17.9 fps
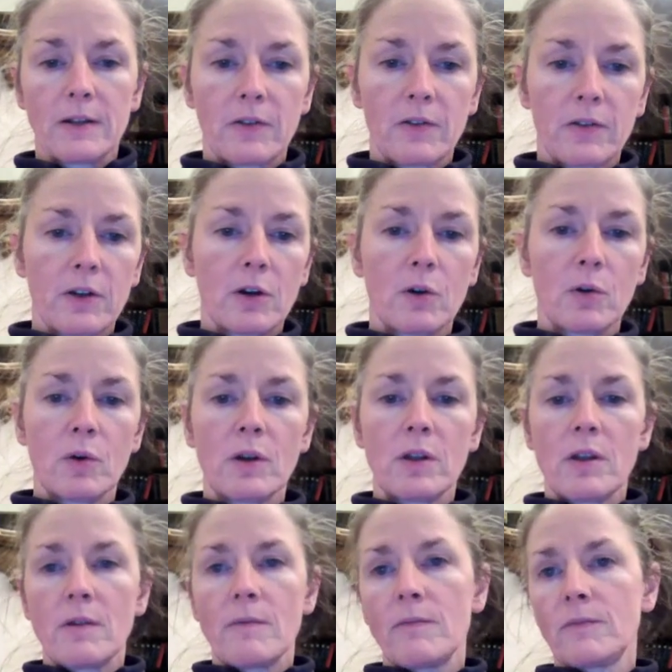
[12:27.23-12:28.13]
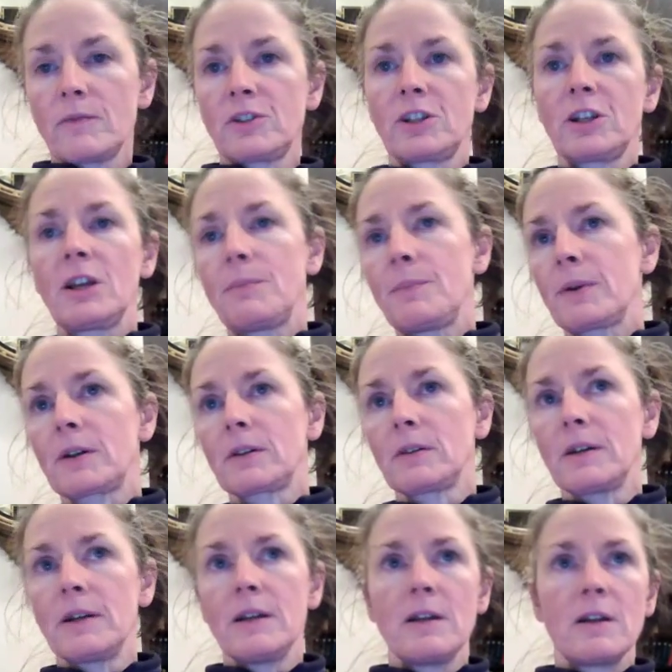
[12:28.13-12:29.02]
And so
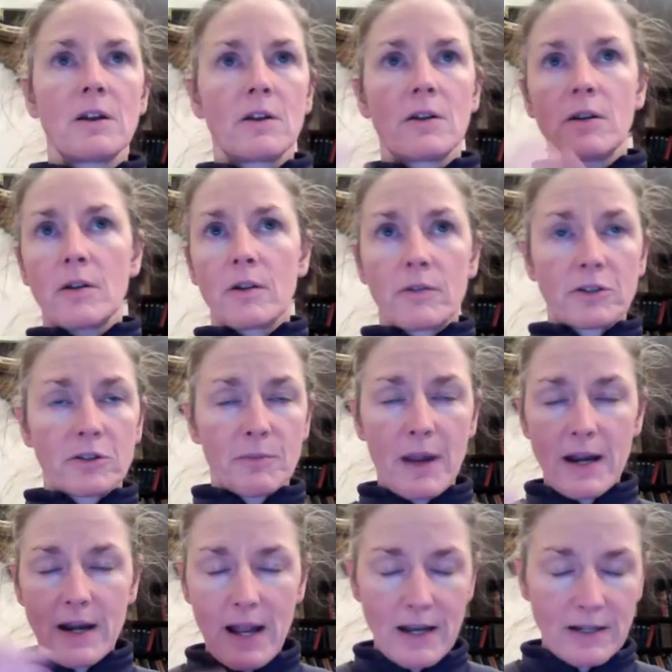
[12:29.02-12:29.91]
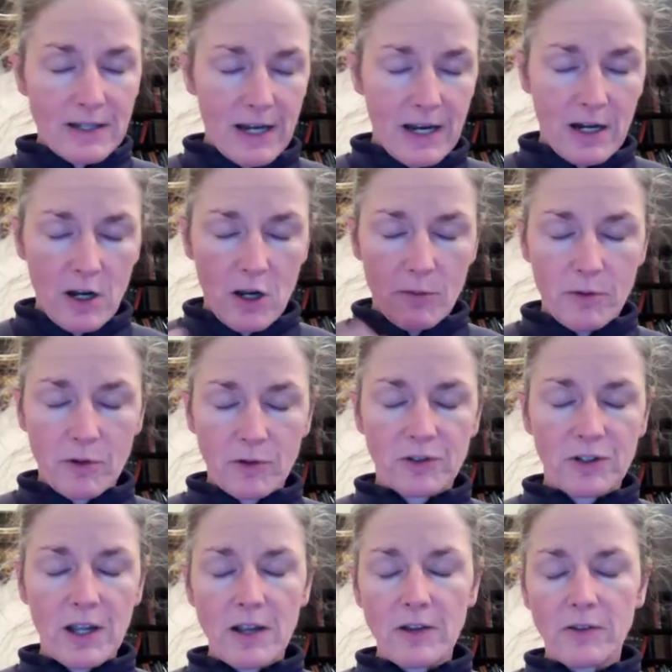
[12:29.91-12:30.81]
typically, to maintain
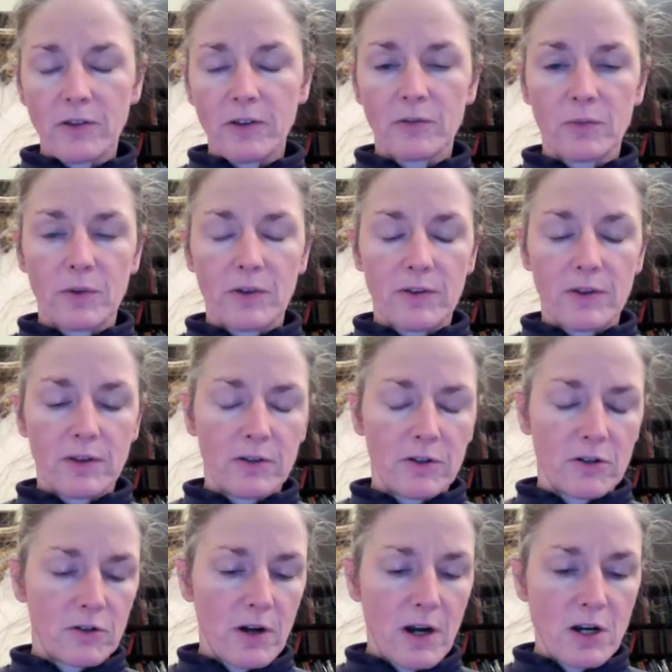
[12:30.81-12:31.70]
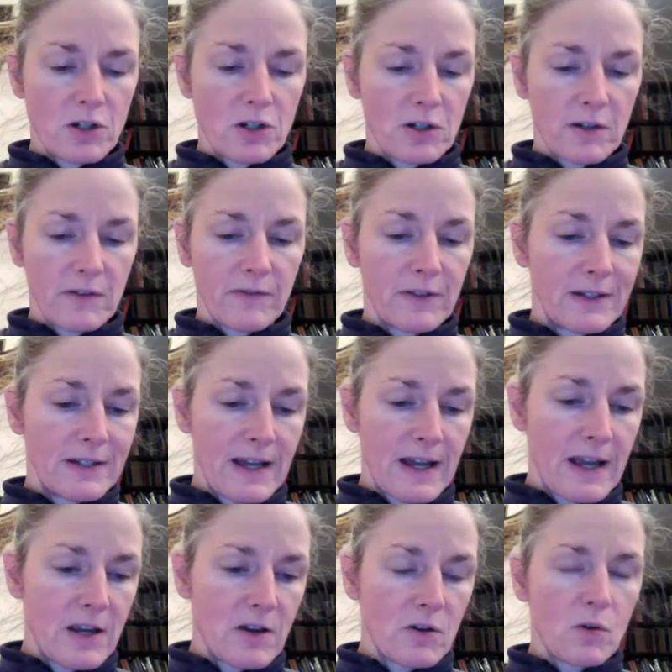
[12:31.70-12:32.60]
homeostasis within the duration of the
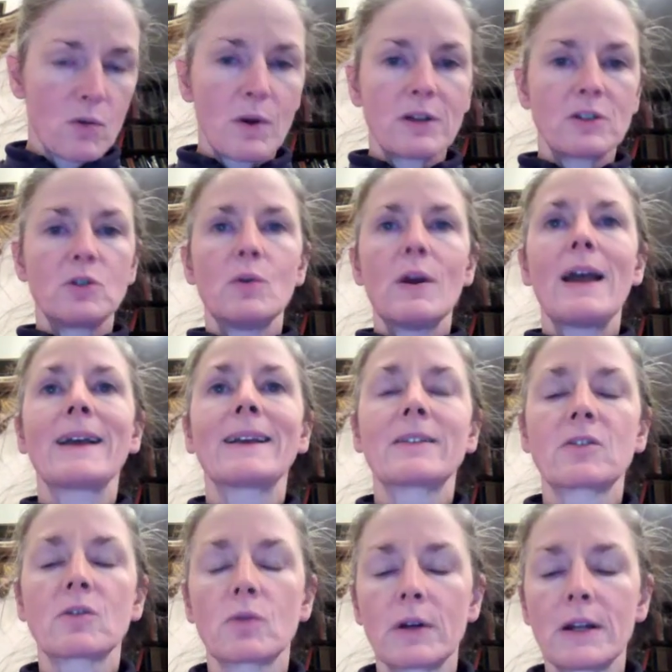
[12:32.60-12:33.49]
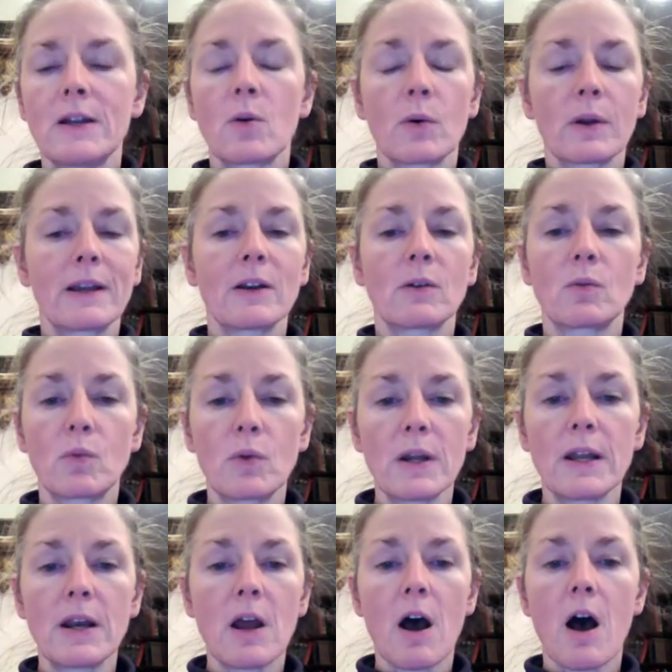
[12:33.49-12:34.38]
day, you're going to excrete or get
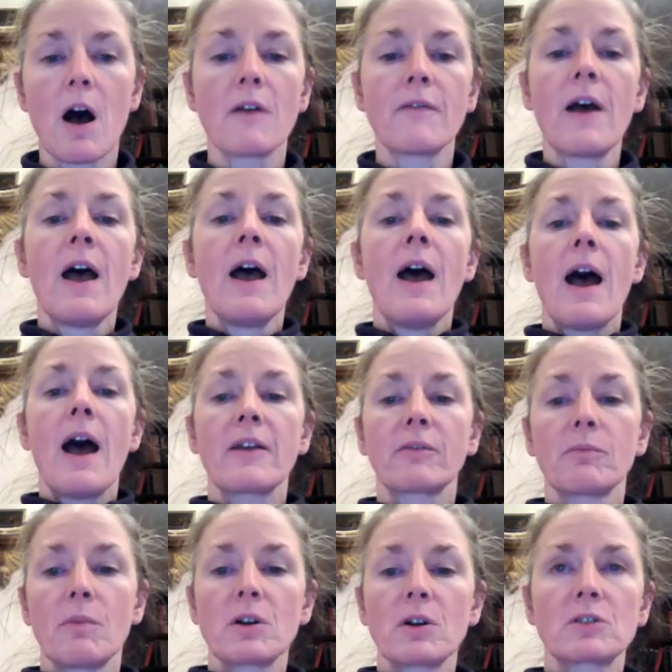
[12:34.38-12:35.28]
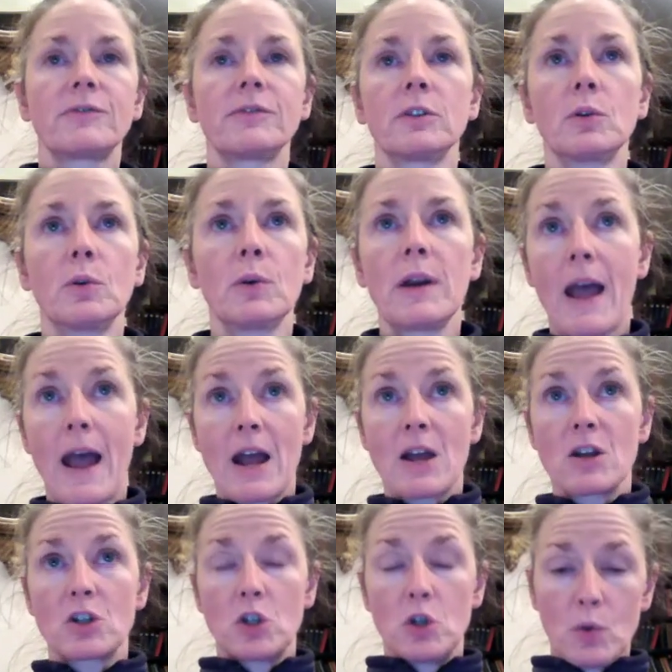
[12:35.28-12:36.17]
rid of as much fluid
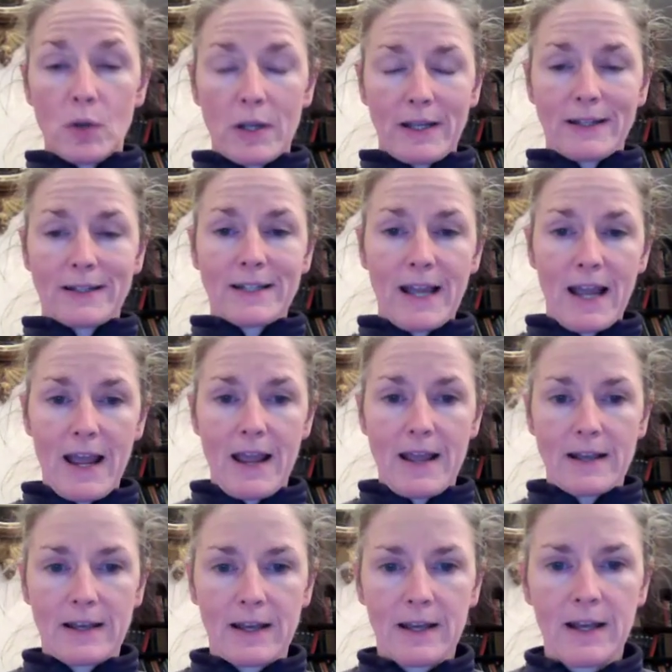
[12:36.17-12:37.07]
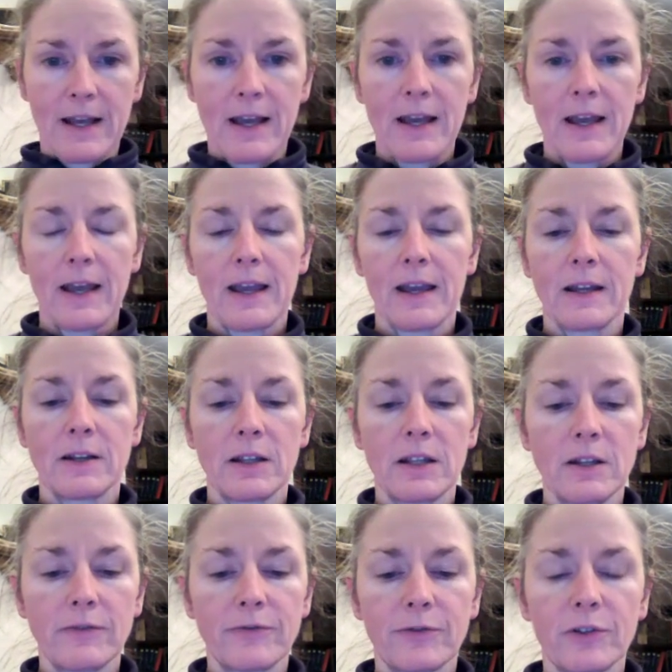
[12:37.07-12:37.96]
as you intake. And
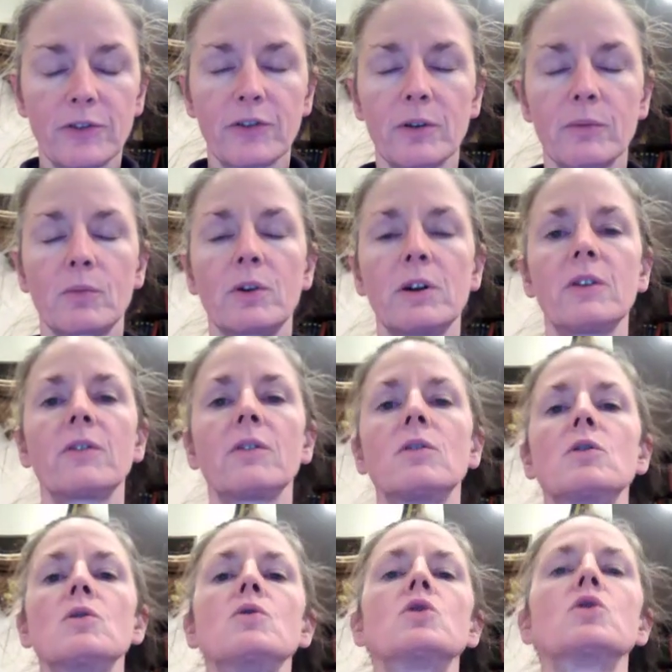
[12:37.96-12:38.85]
if for some reason